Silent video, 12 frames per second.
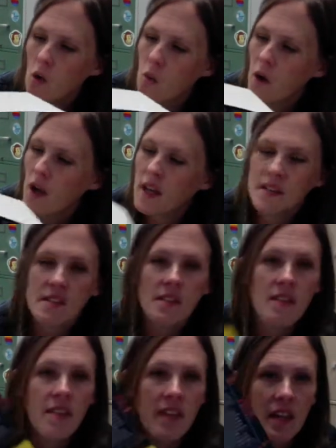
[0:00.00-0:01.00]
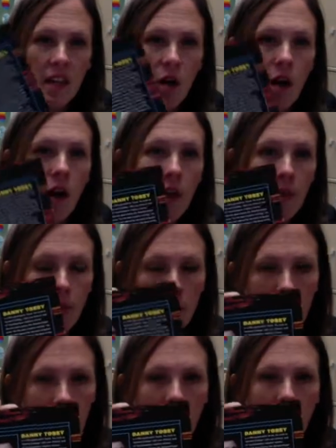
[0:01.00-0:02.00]
was the
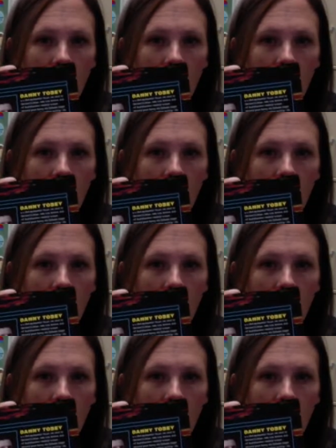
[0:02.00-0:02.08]
author,